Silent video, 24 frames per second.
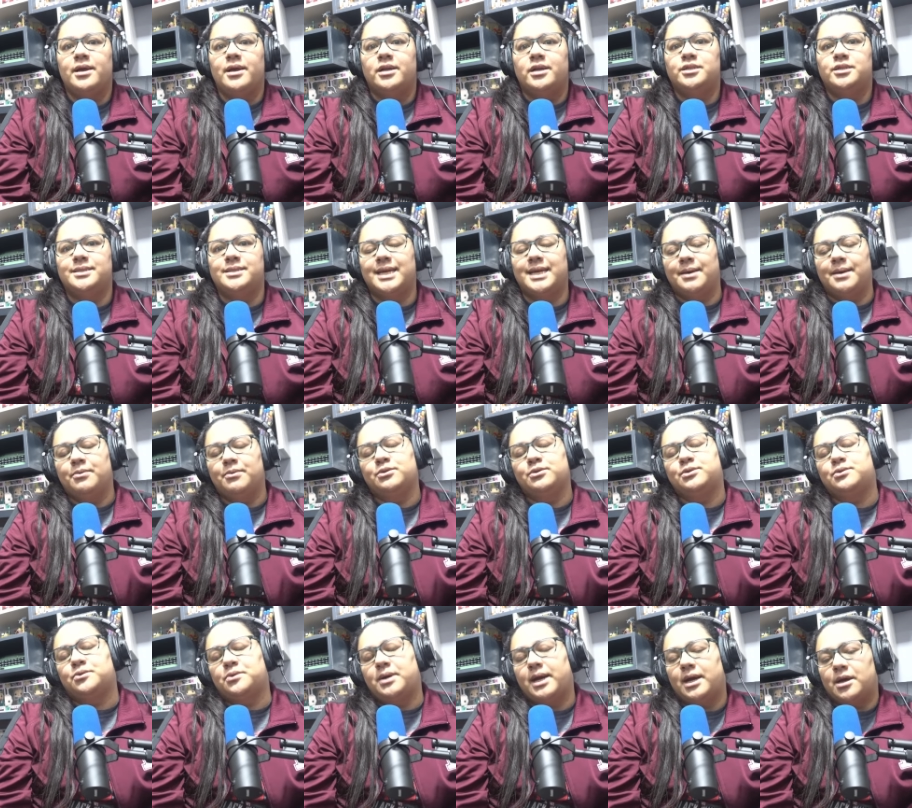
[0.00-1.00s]
She's able
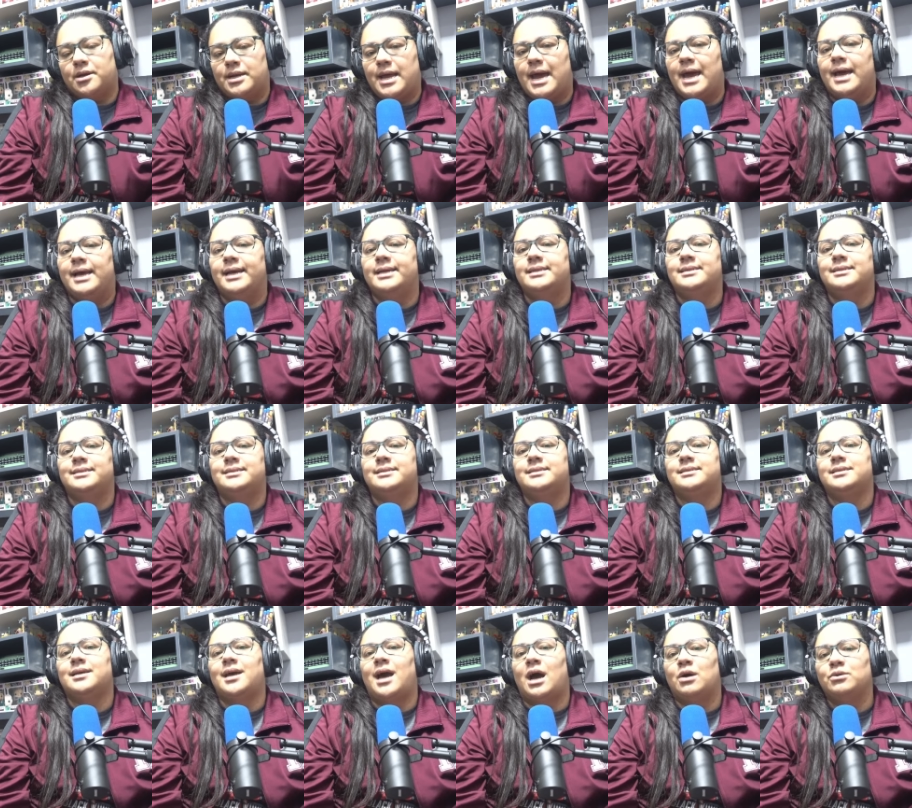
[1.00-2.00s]
to
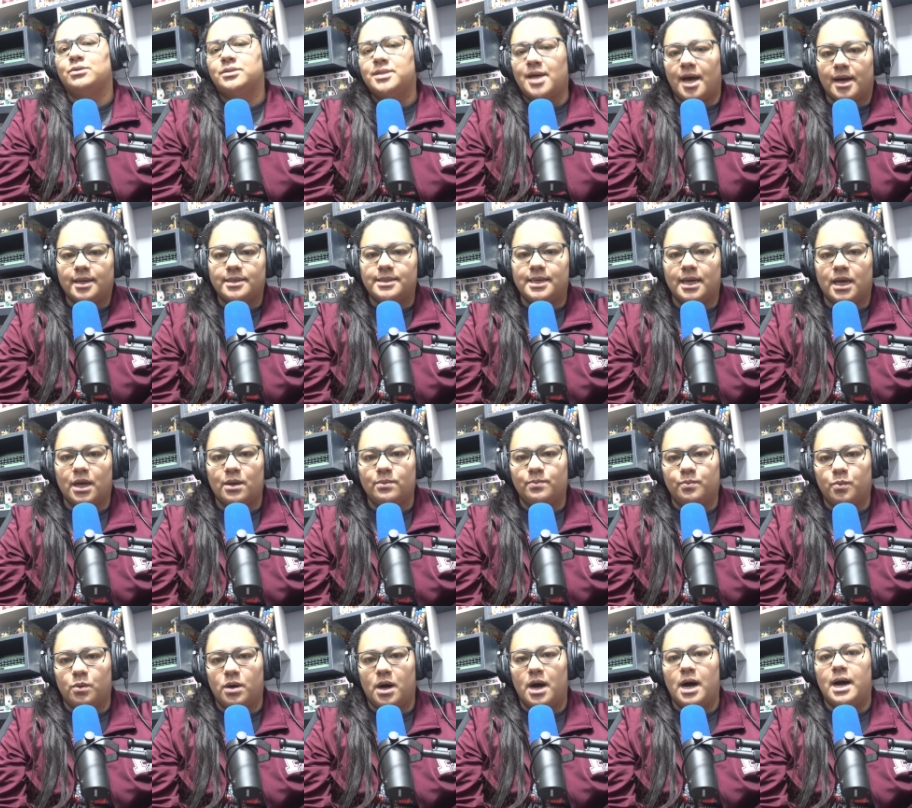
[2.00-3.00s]
recognize how toxic it
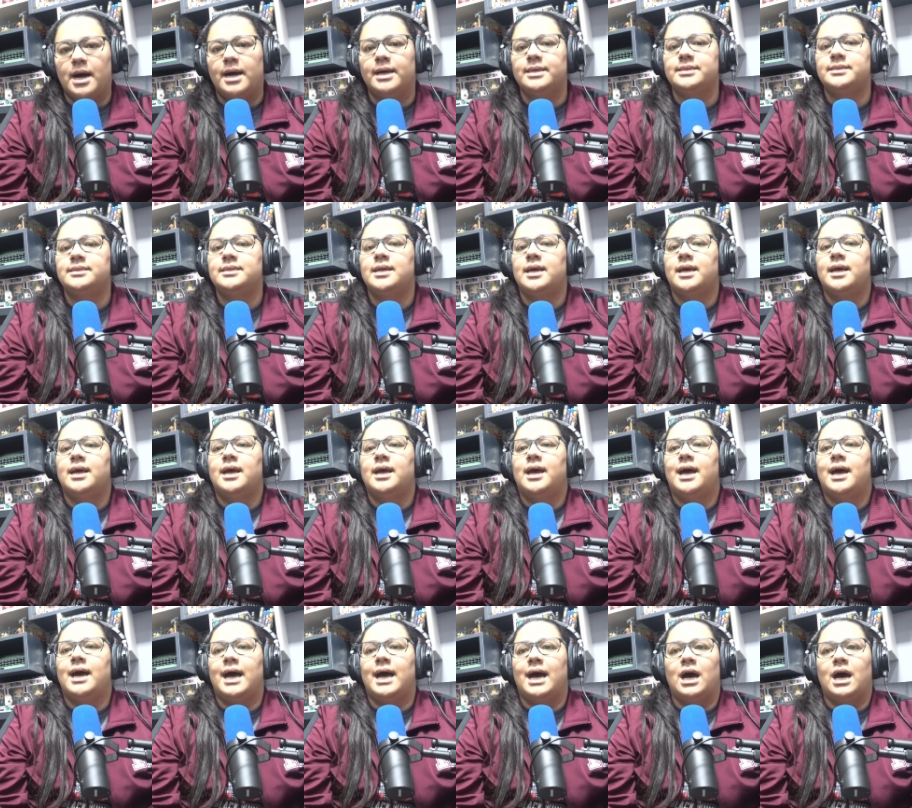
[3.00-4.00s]
was,
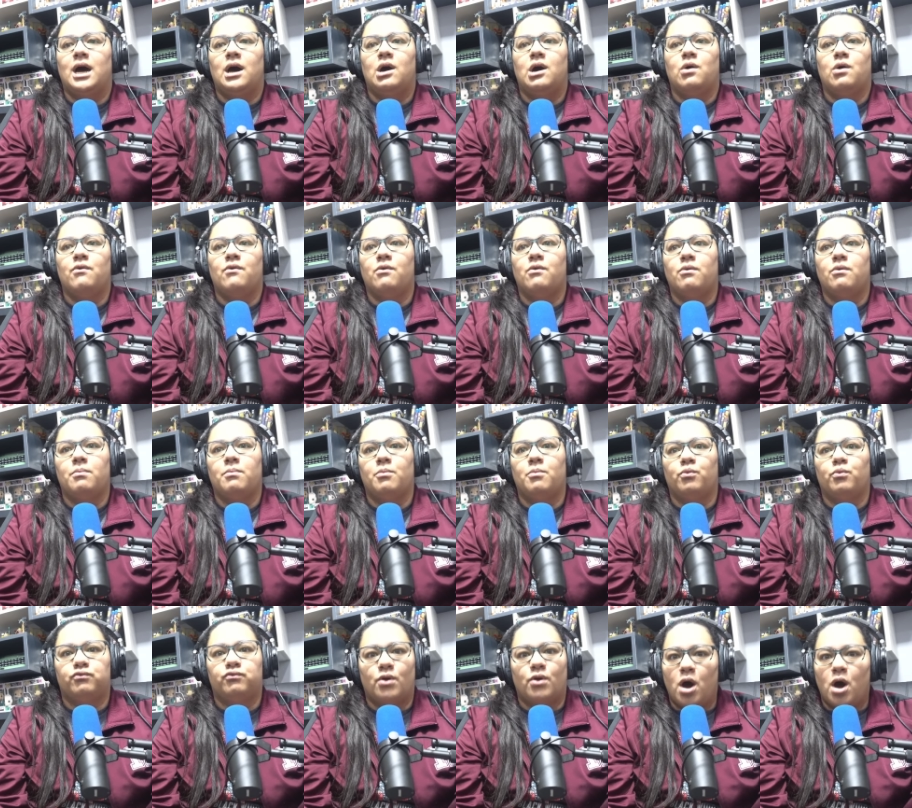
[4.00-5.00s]
how
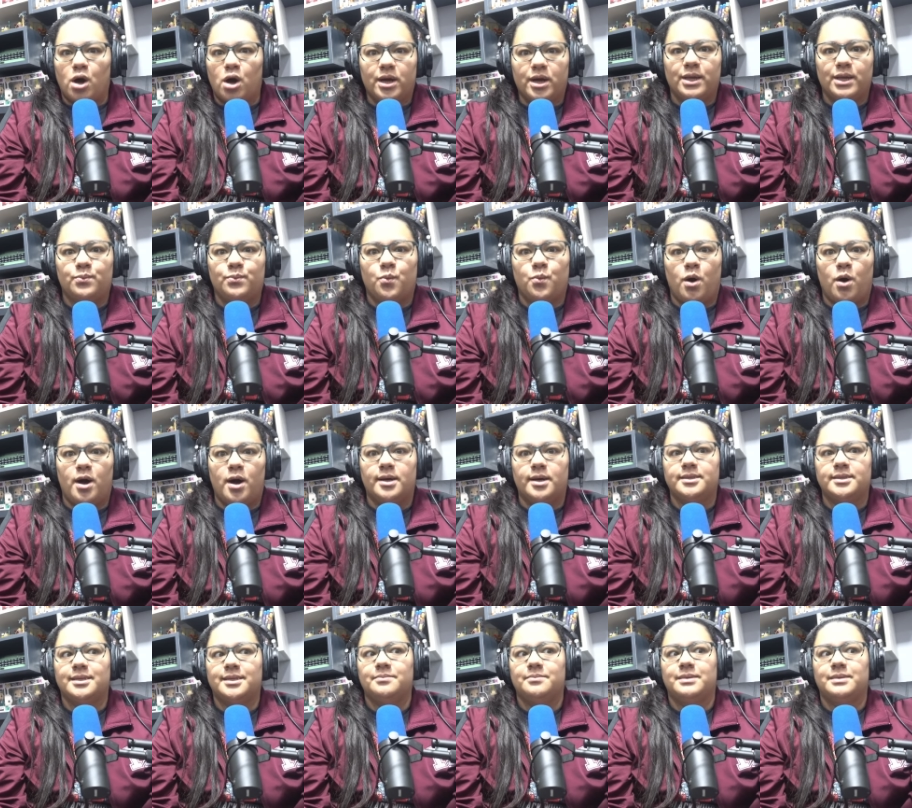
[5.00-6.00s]
wrong it
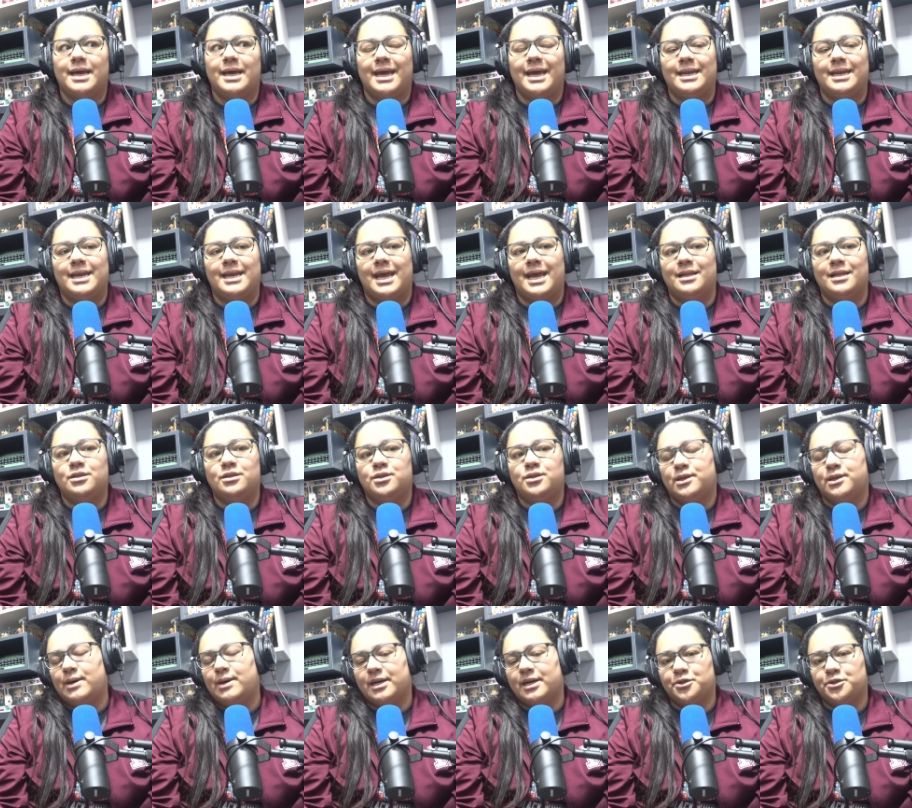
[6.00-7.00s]
was, and and
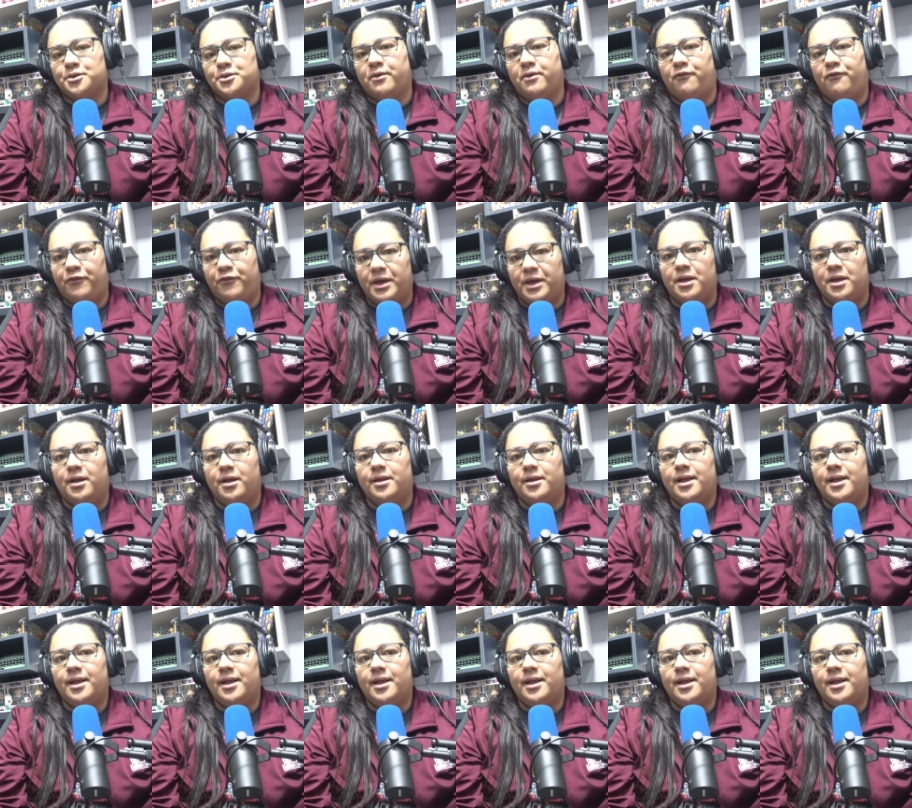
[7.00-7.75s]
to actually feel